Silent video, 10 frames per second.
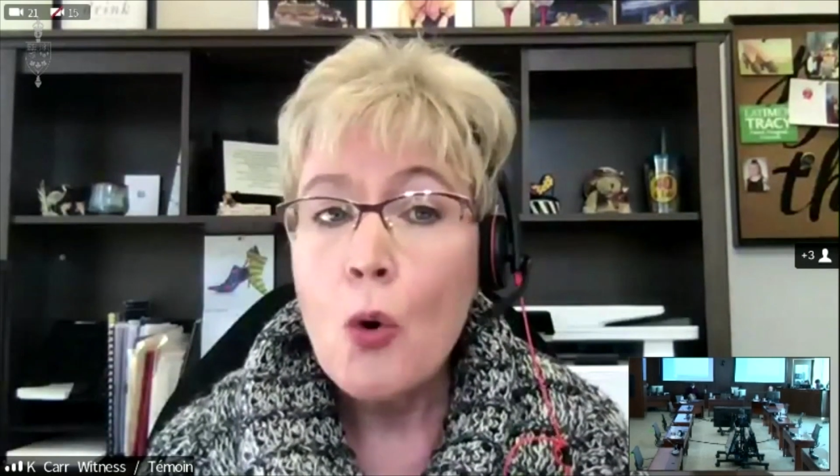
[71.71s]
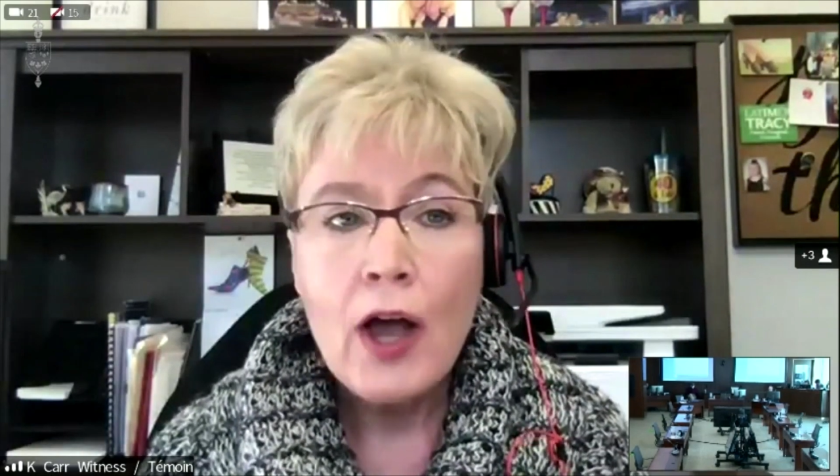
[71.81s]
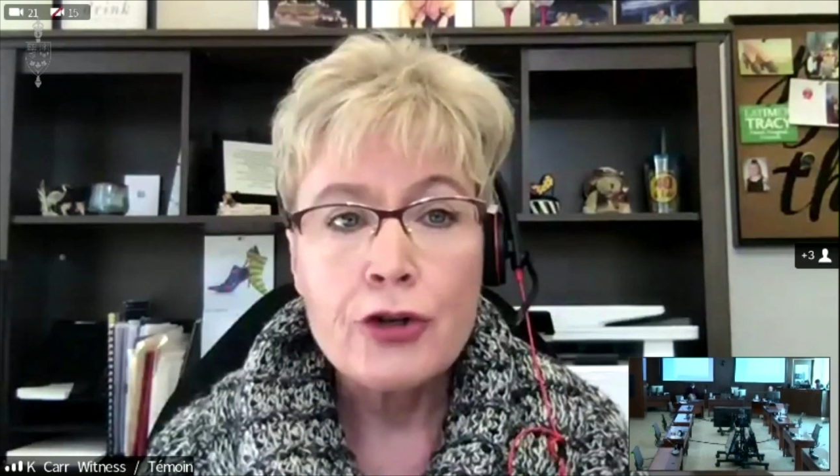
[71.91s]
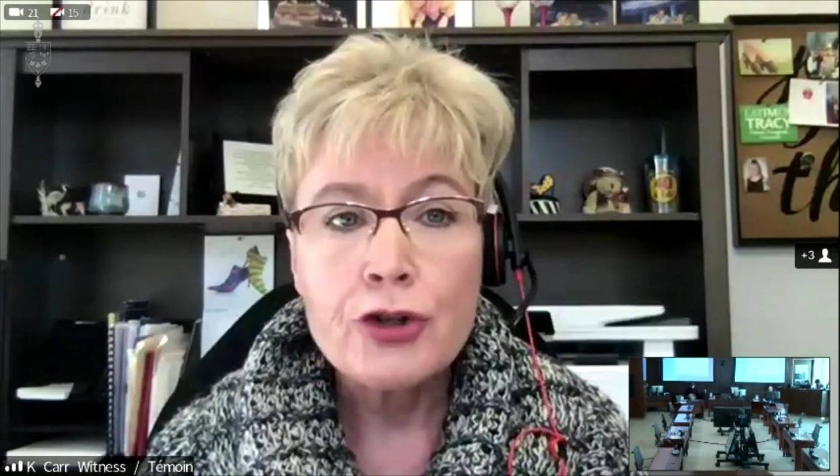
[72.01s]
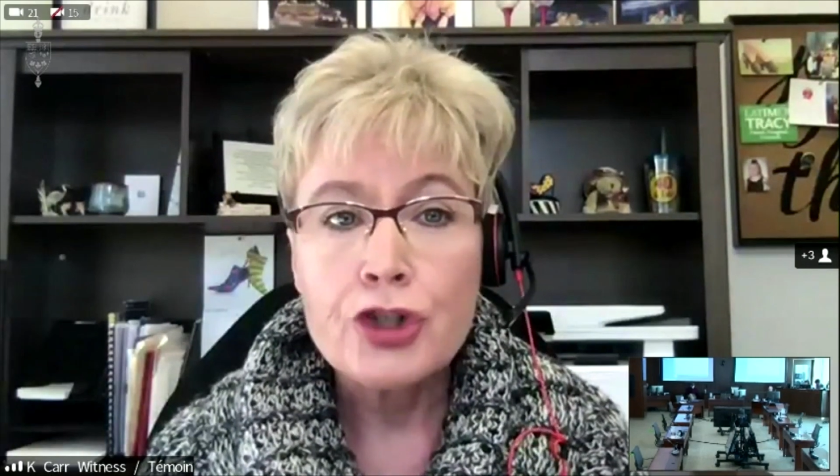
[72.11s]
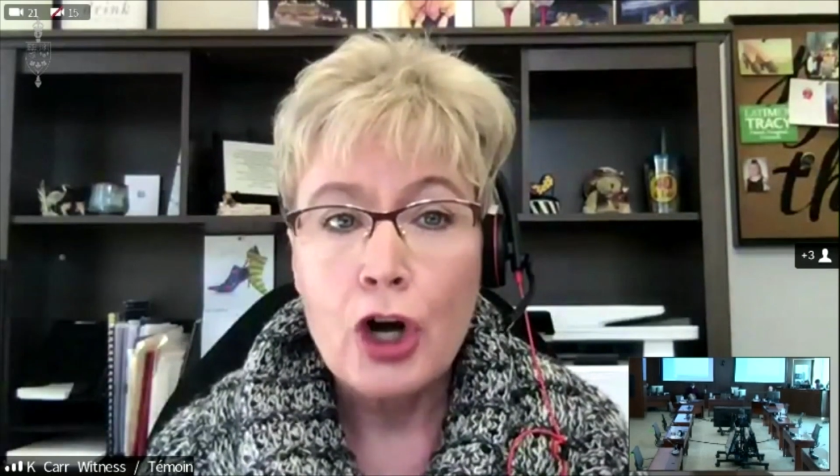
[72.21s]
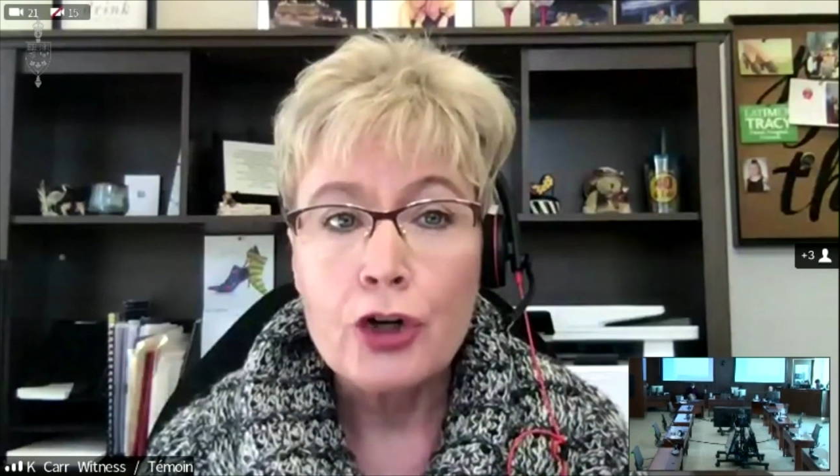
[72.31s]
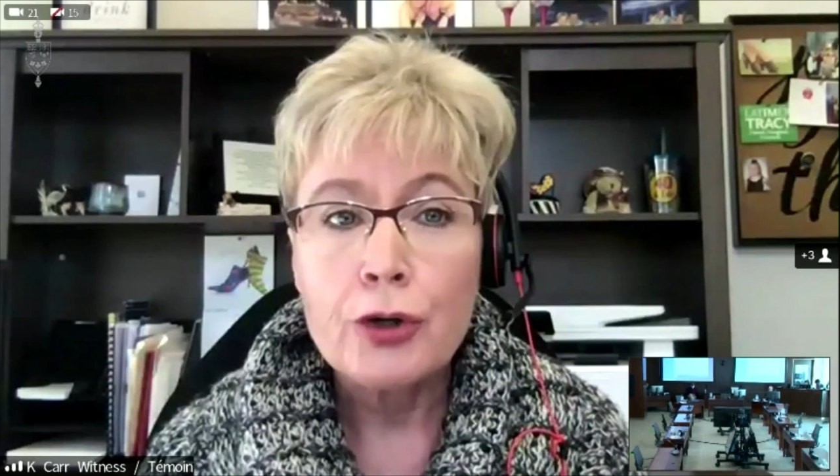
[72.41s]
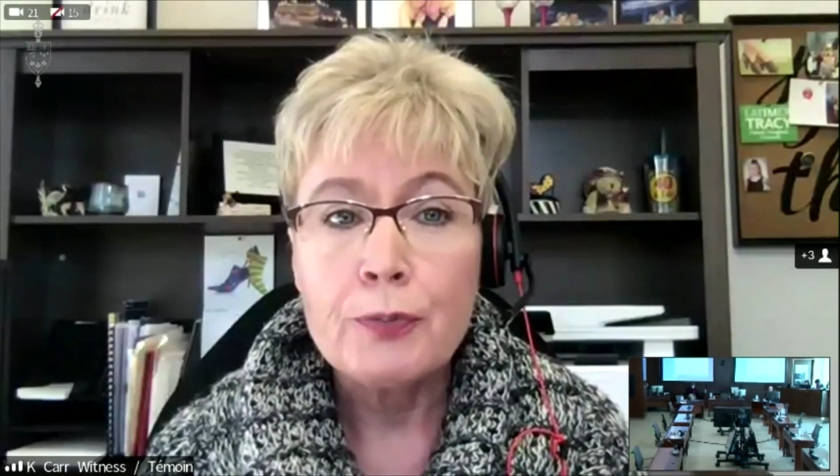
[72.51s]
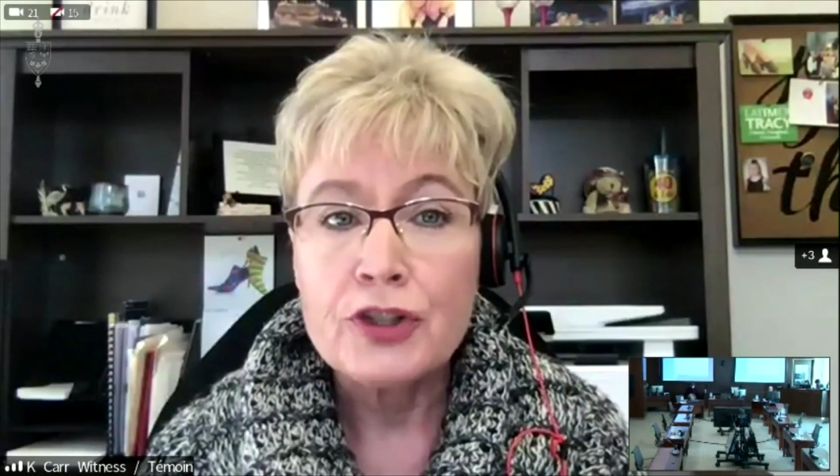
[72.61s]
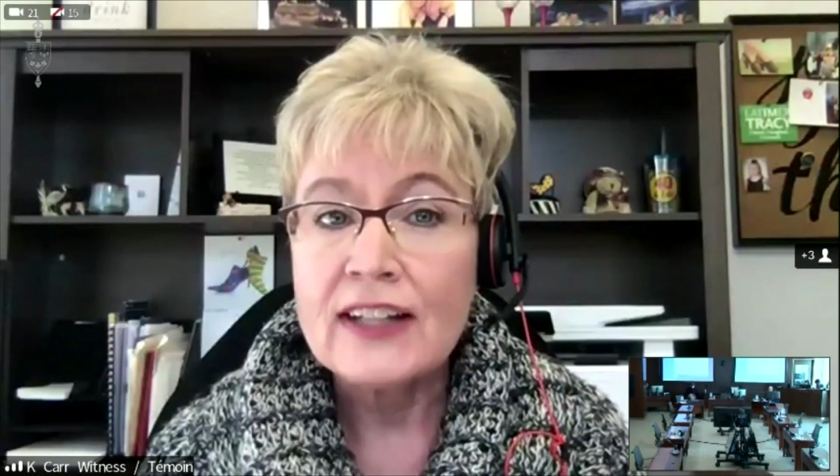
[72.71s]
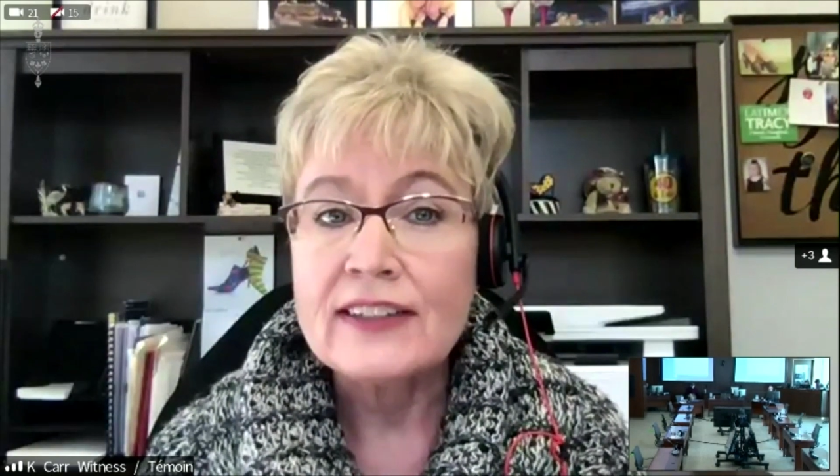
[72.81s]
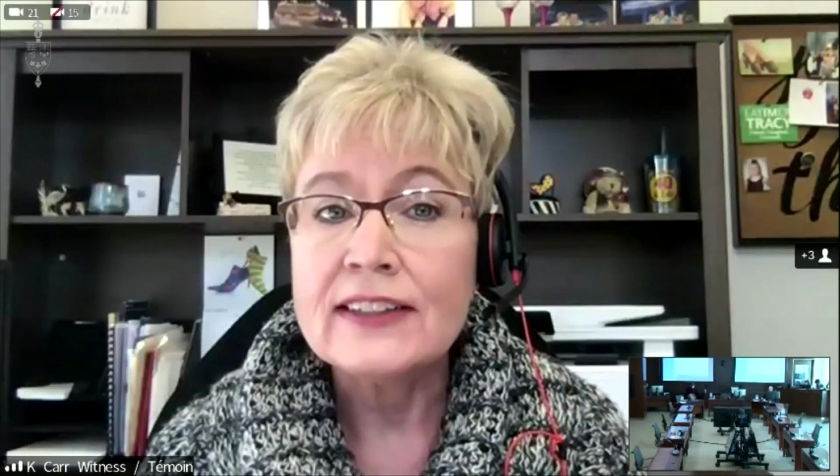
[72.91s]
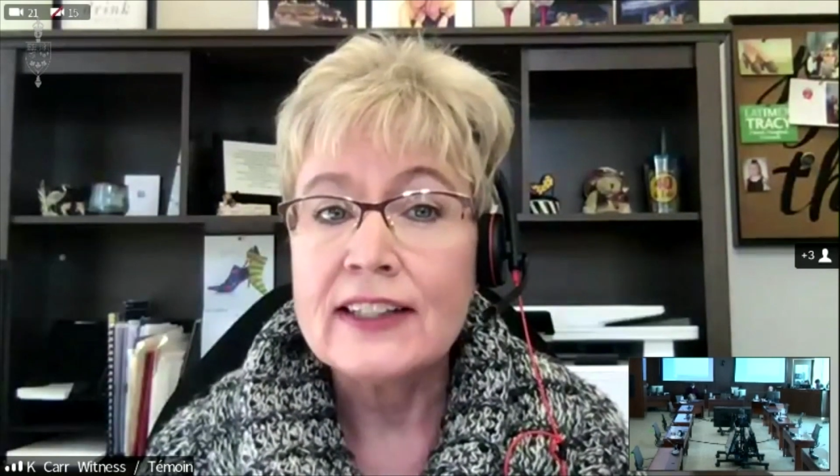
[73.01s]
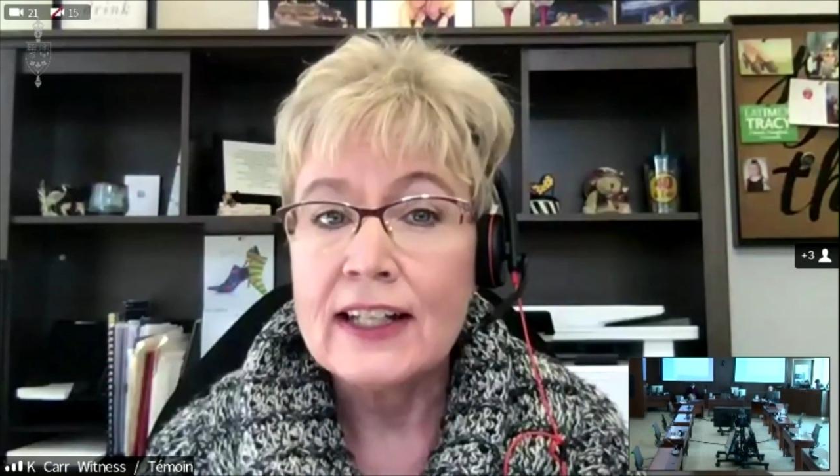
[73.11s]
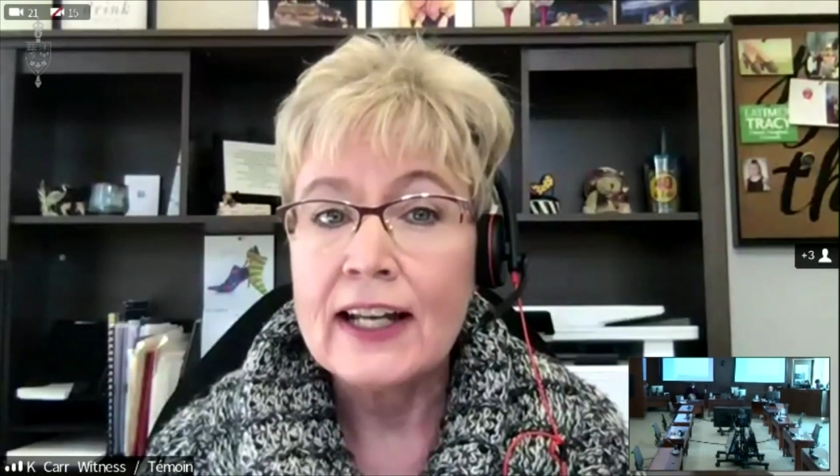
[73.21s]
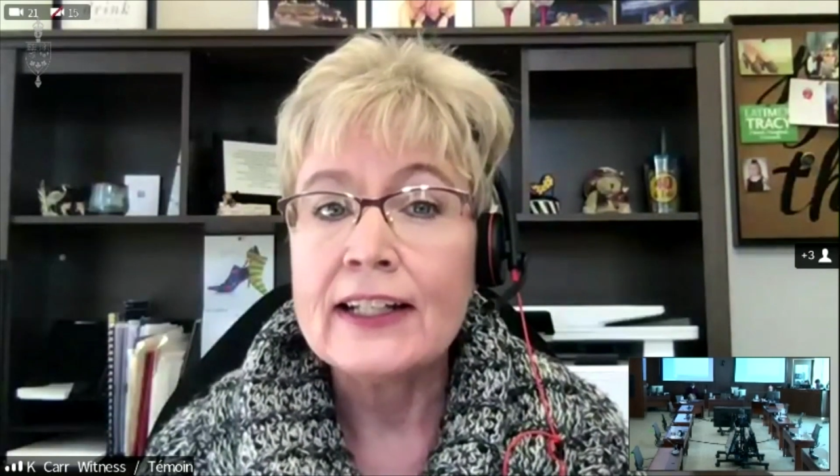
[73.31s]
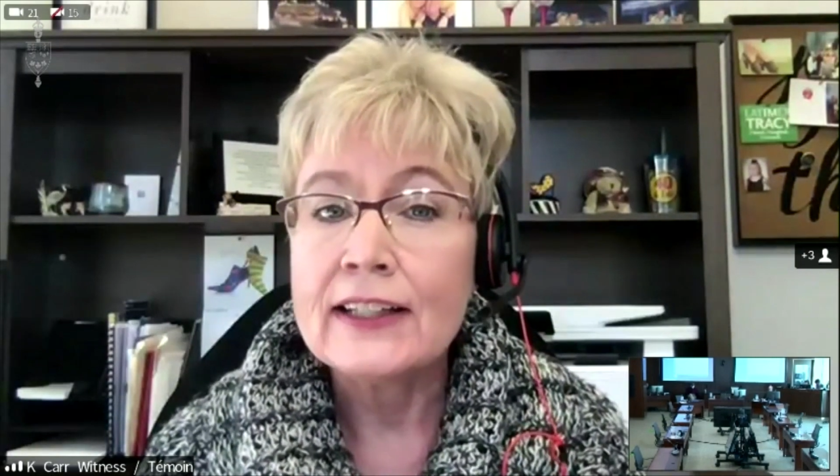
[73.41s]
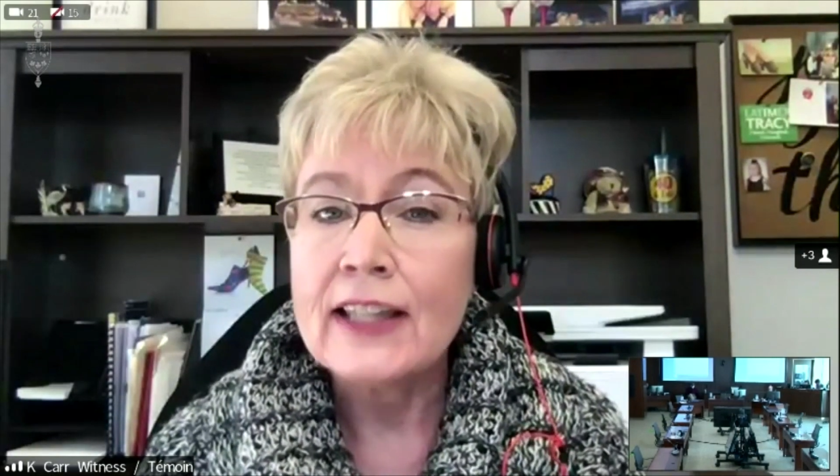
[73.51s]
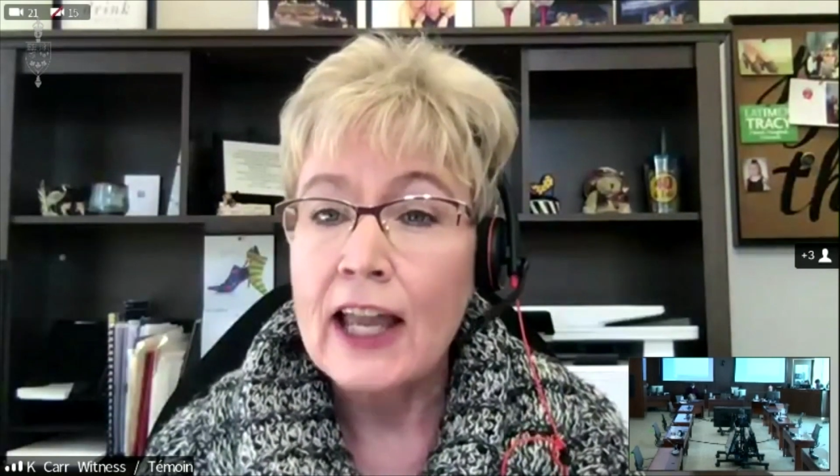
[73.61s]
other charter protected
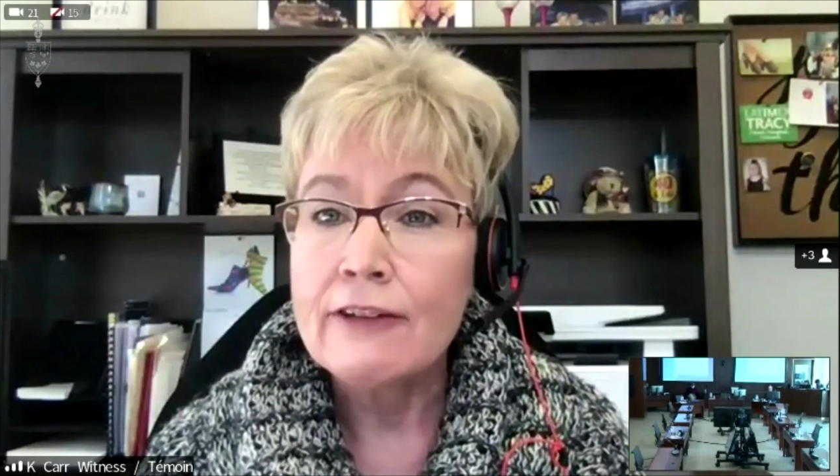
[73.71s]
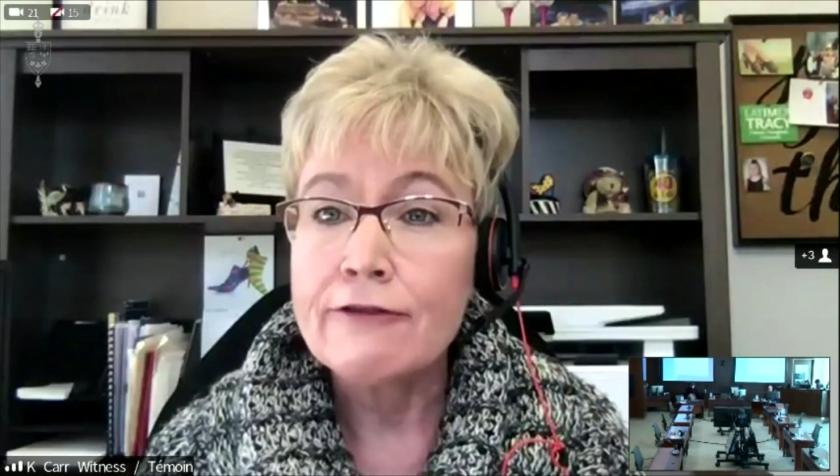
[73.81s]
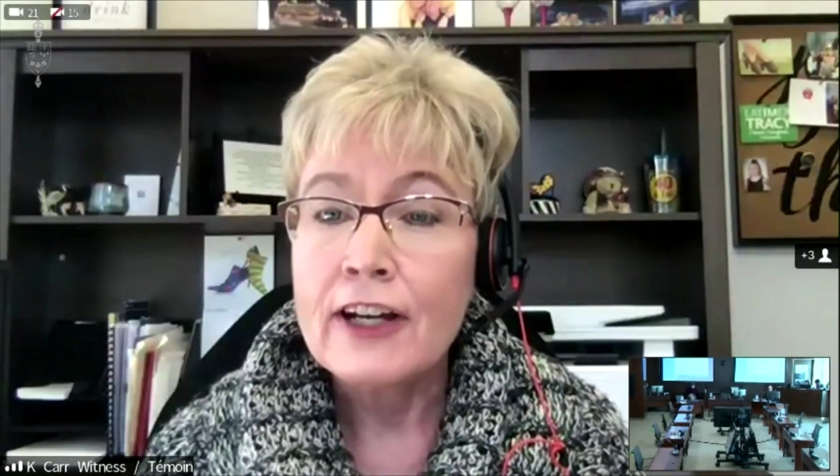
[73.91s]
Canadian life